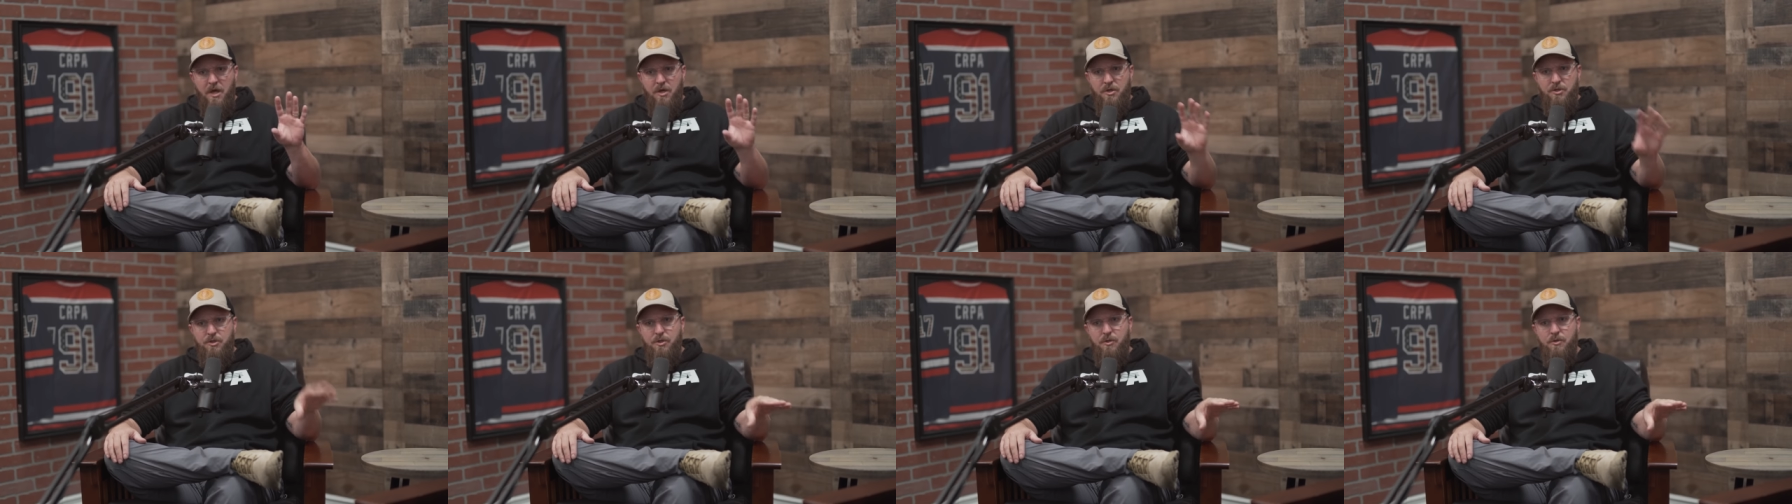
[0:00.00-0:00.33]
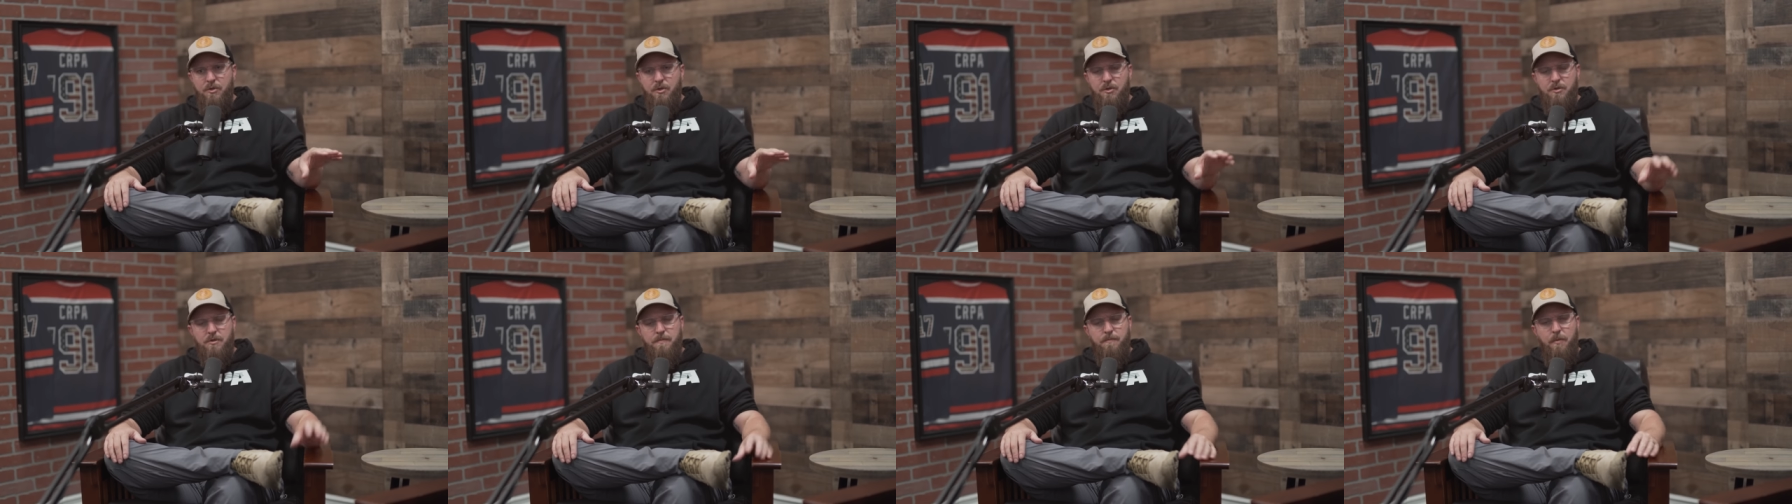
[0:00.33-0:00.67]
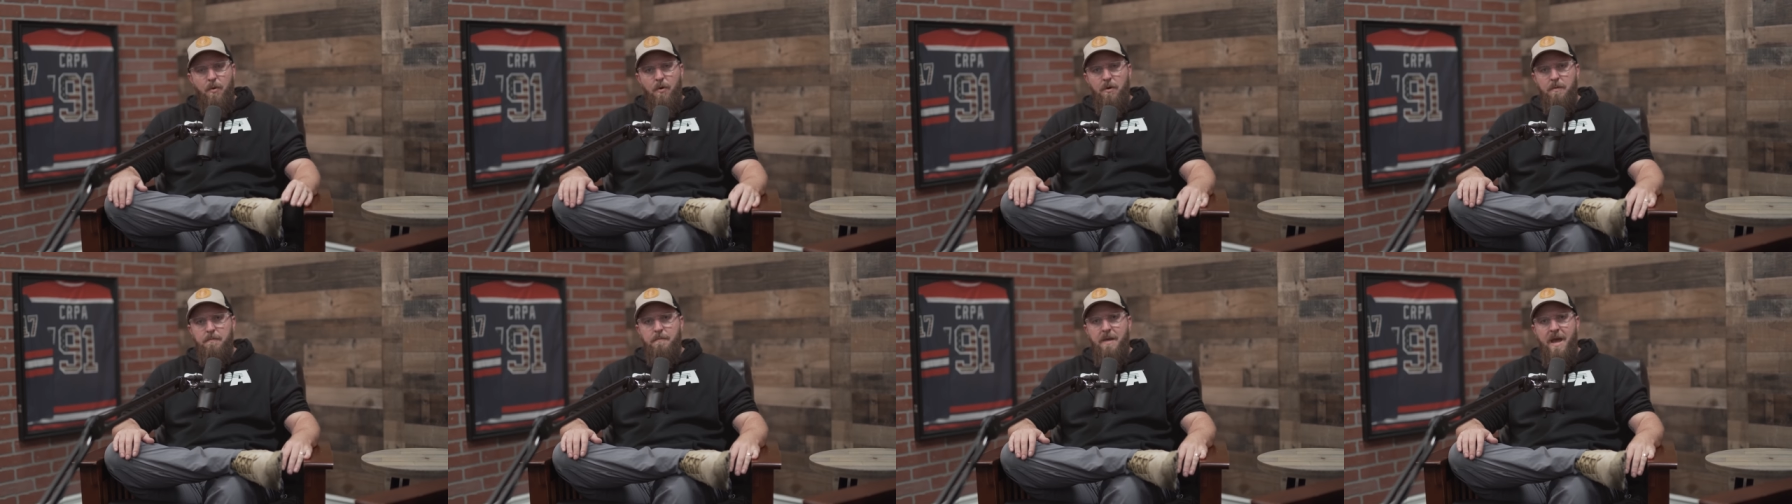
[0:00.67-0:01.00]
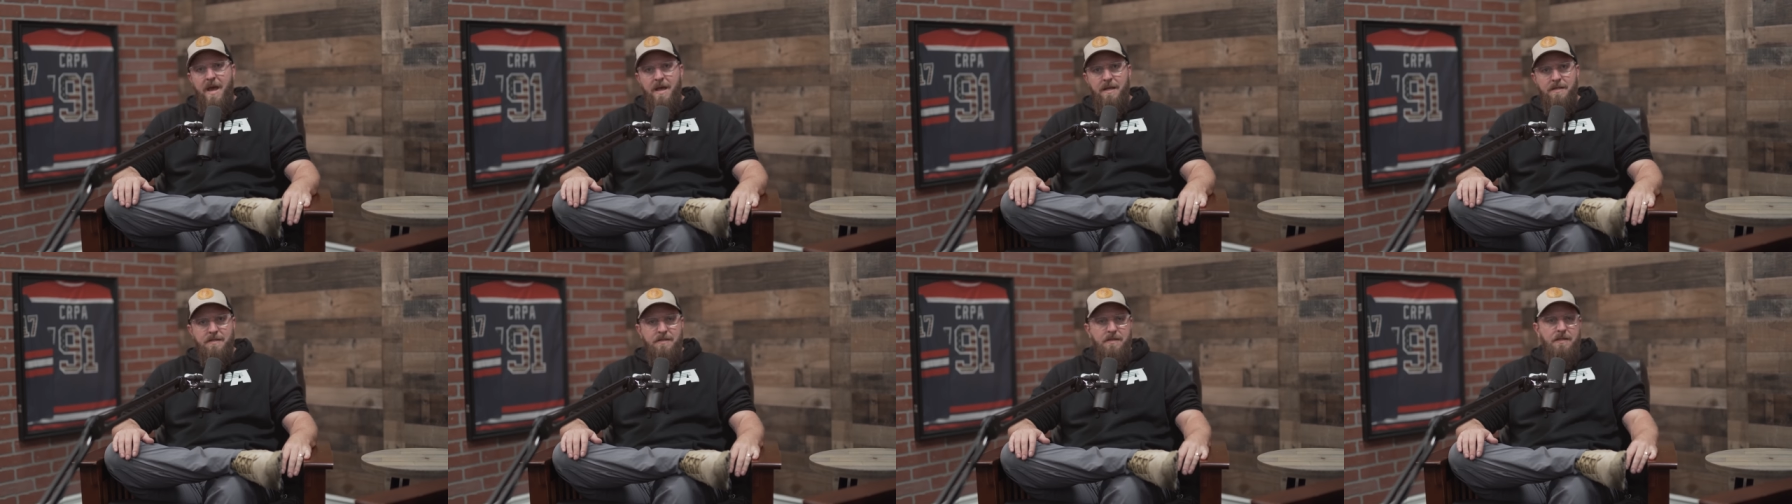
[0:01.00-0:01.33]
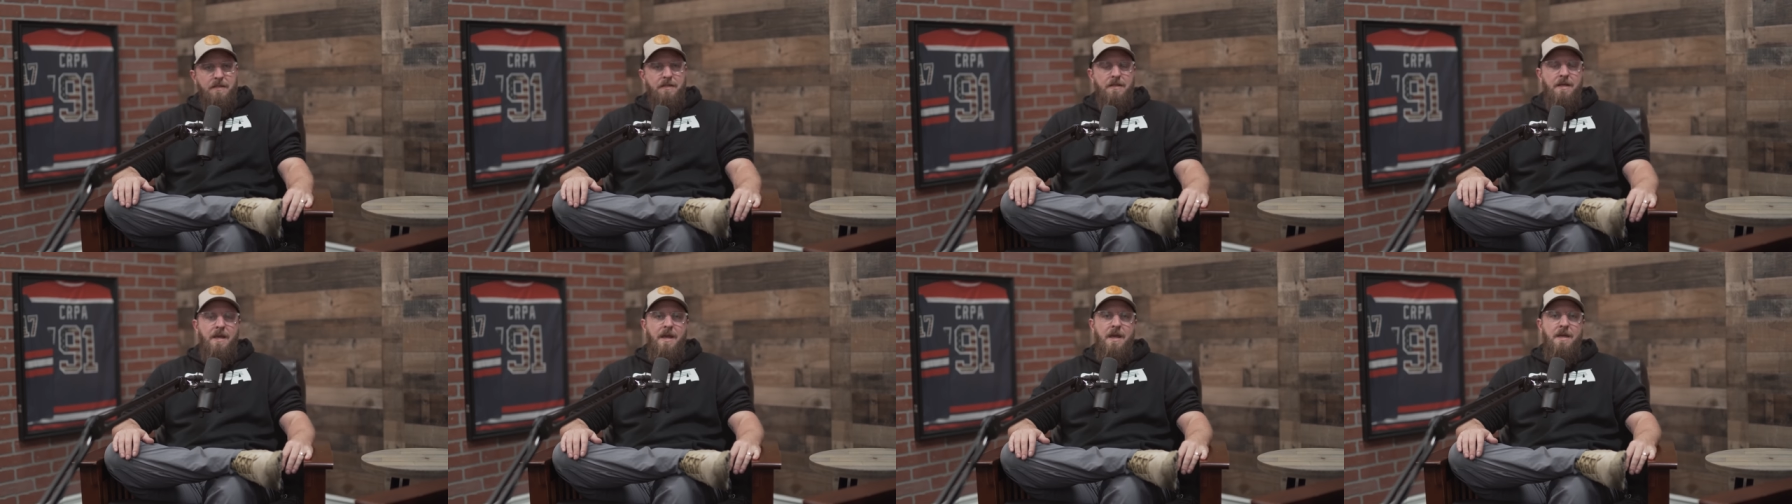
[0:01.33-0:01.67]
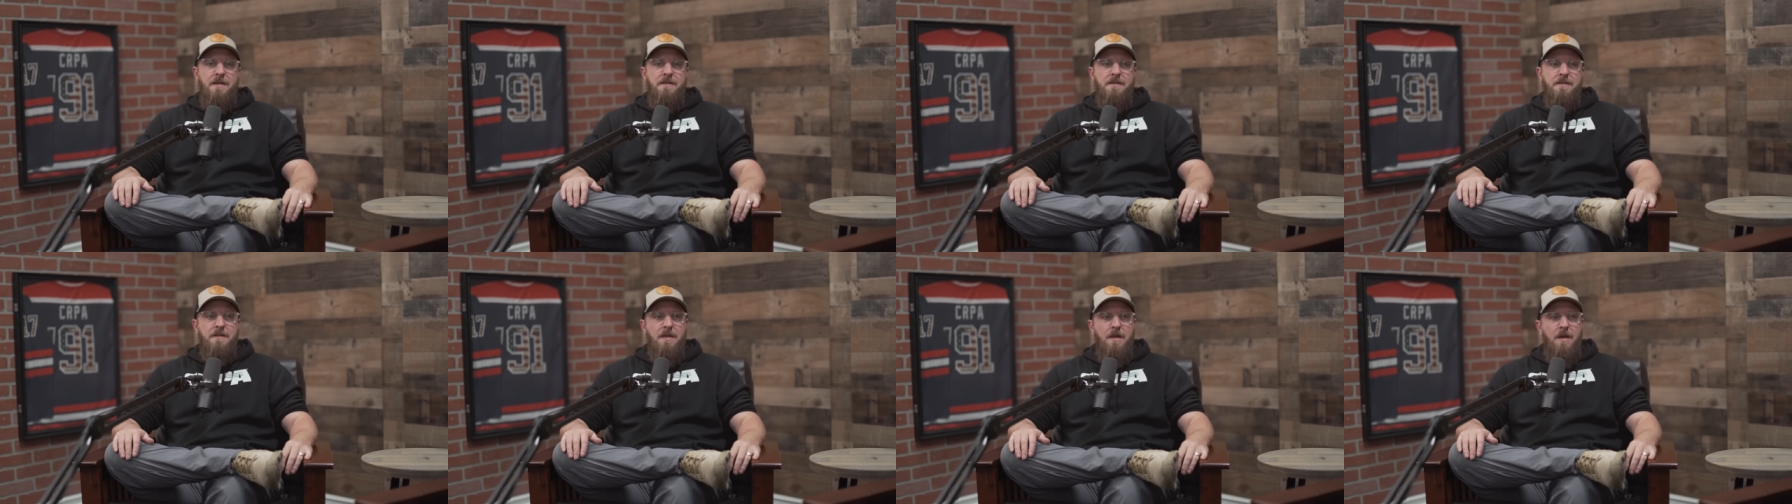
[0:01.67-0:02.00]
Junior Sport magazine
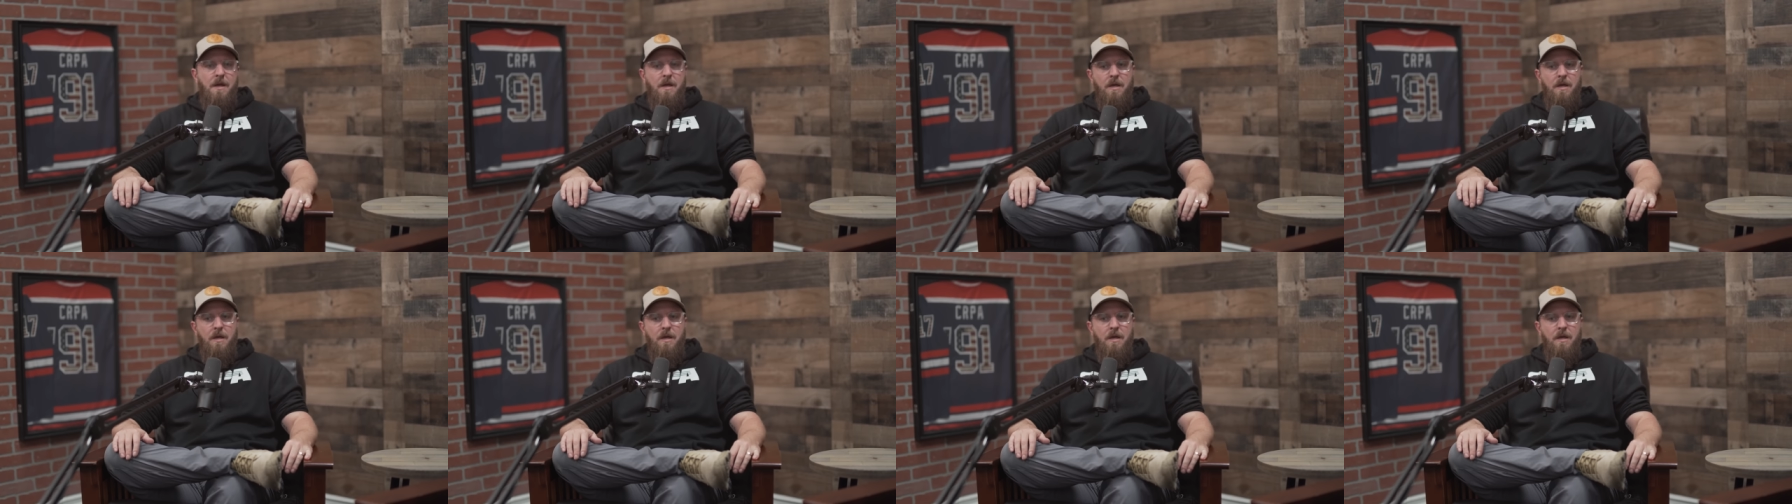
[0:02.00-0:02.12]
case,